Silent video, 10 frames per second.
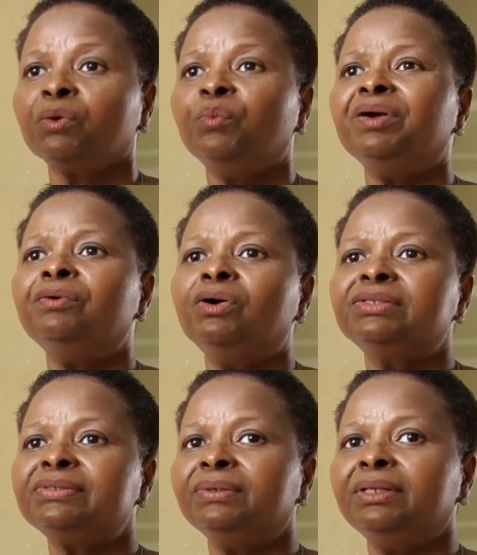We're
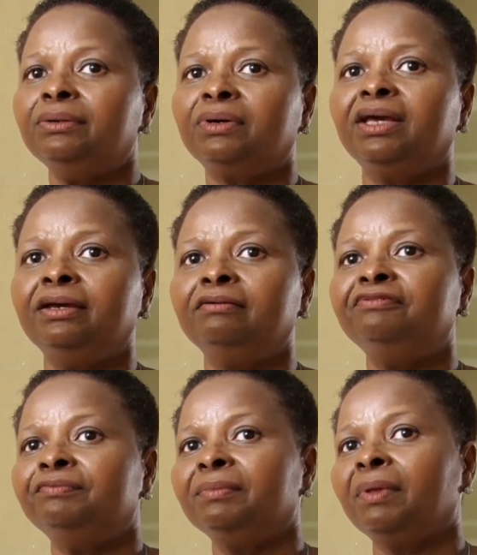also looking
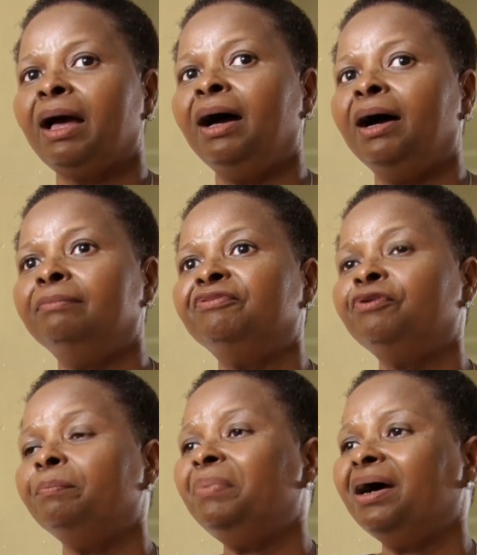
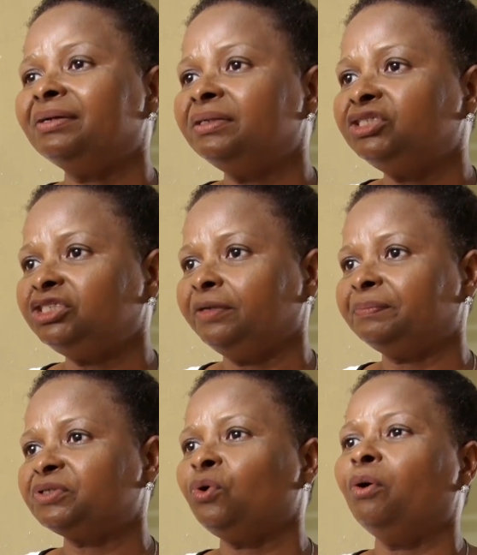for
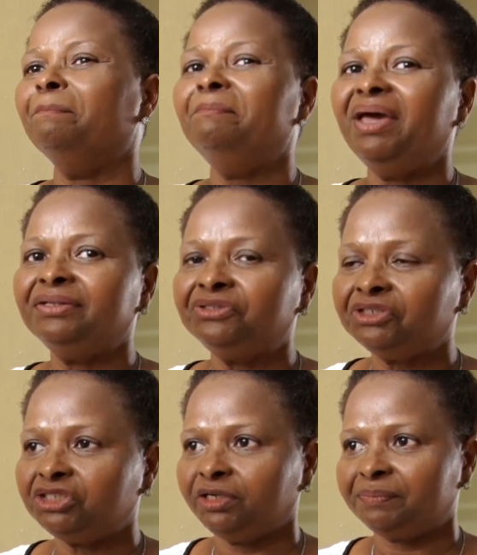partnerships or
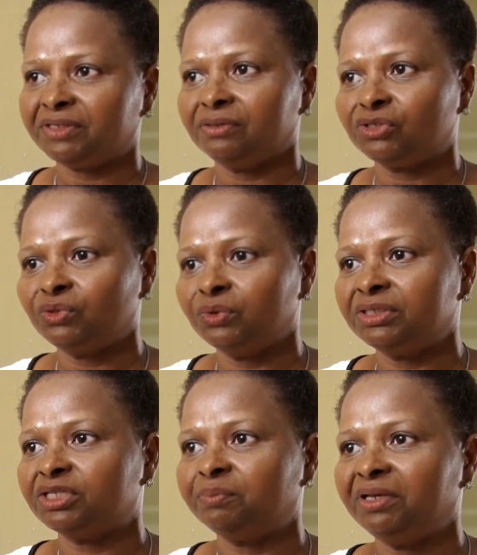mentorships, so
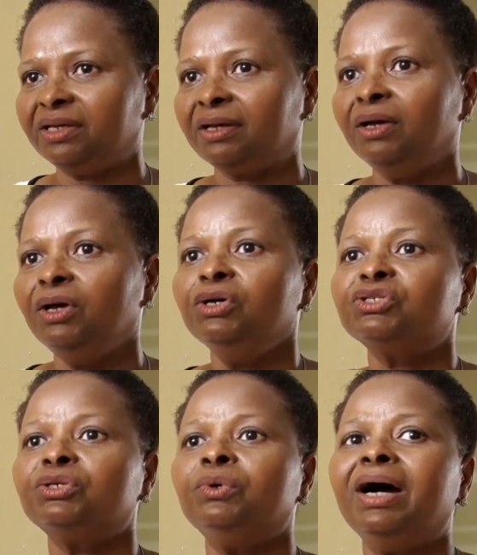to speak.
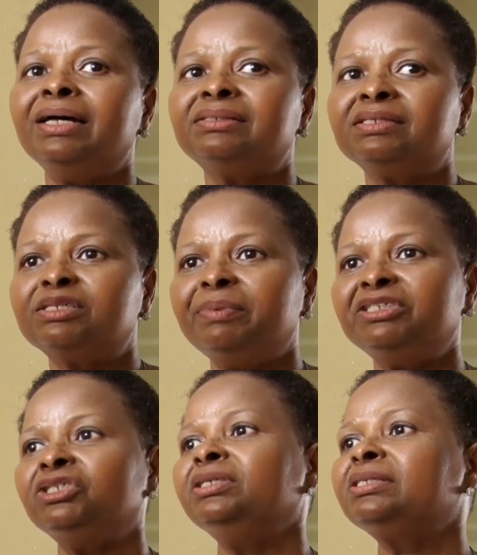So as the
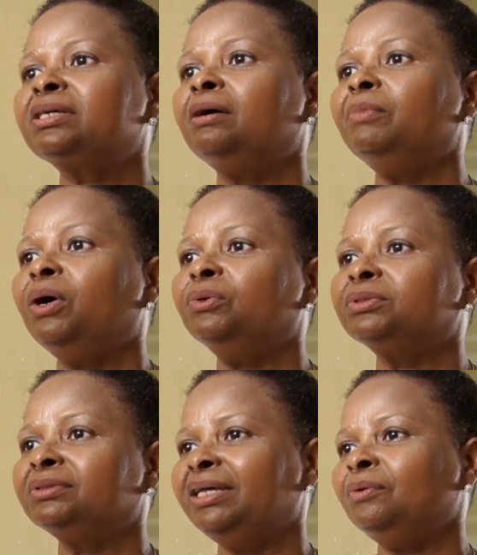specialists come out,
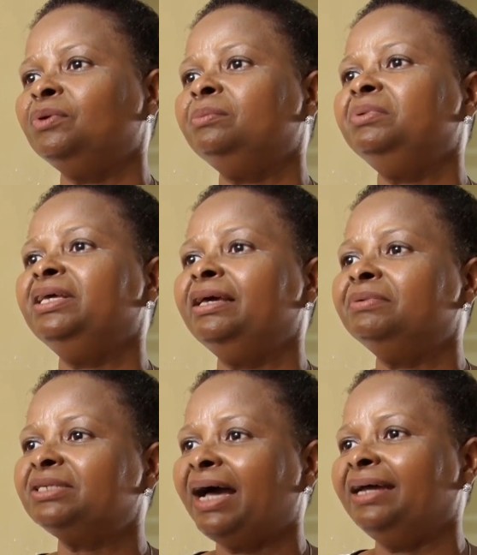they will be
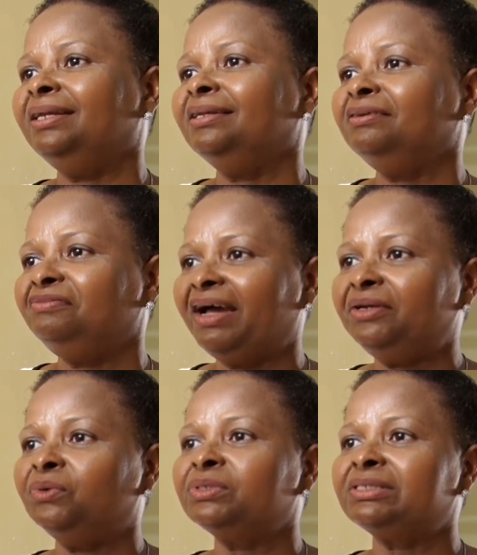able to identify
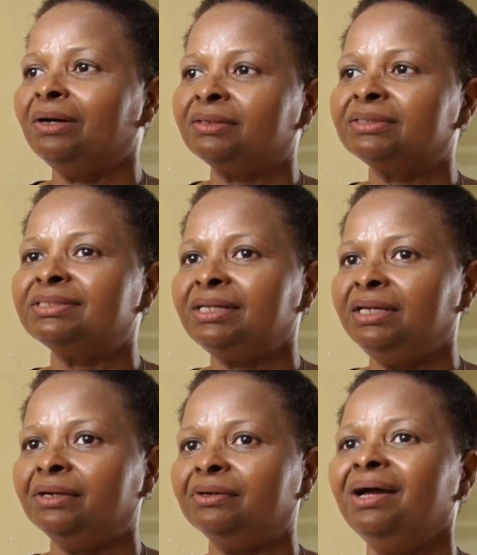those doctors
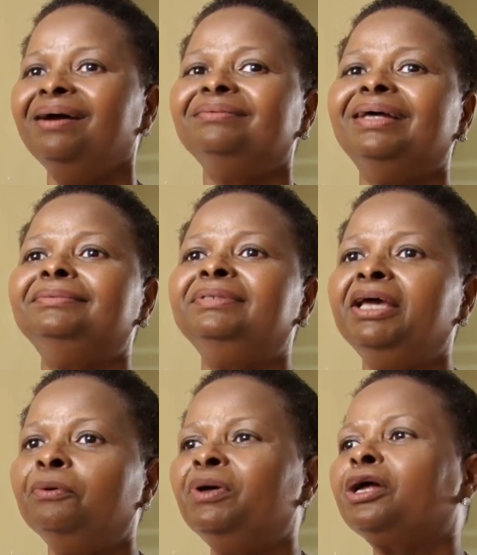here that
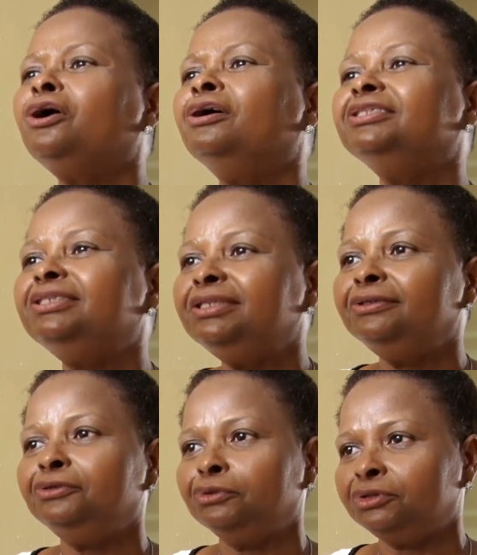they will
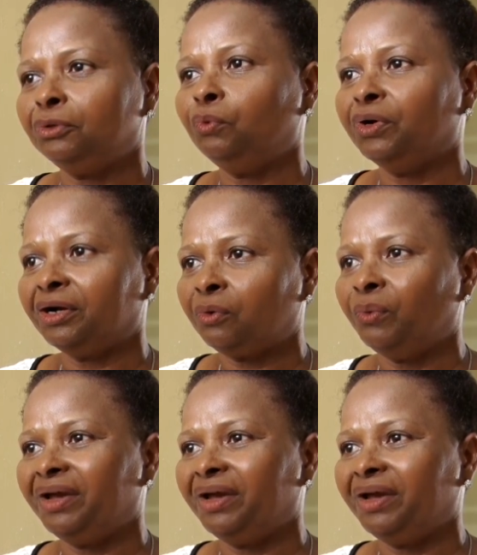continue to work